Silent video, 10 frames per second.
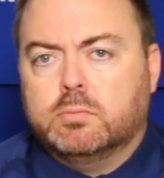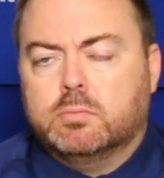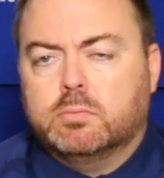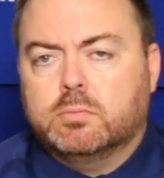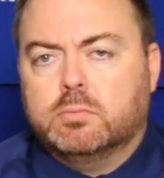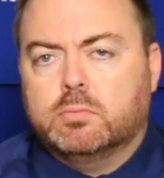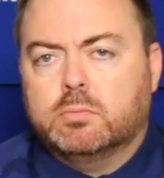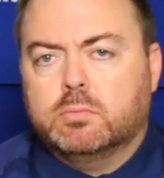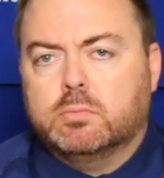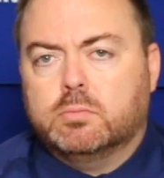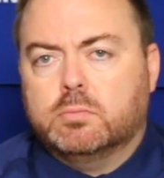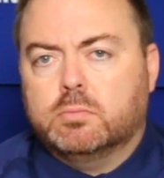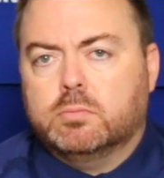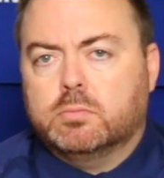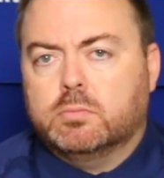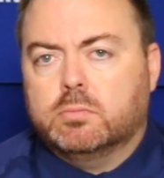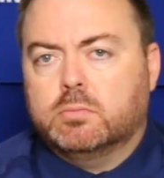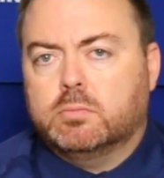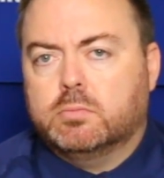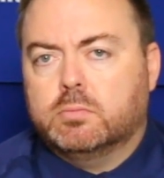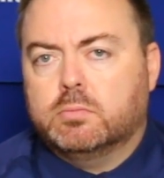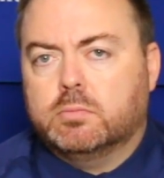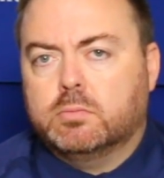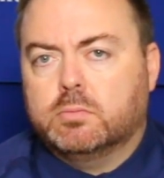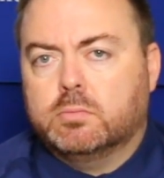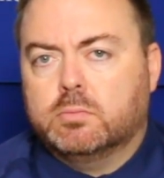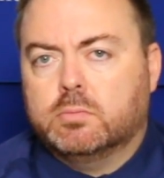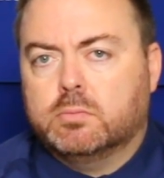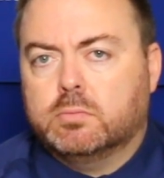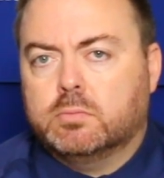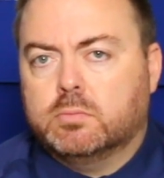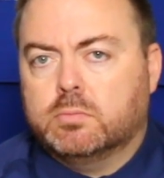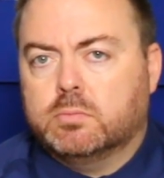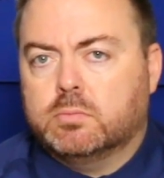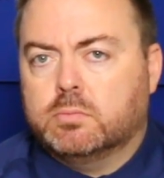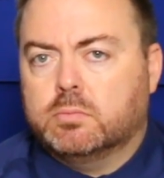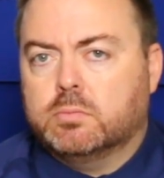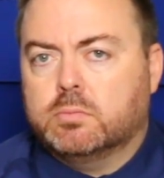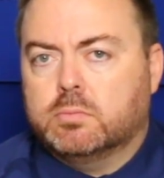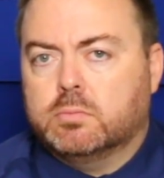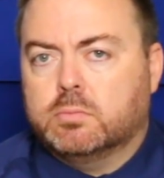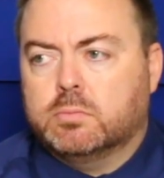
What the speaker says: This person isn't speaking.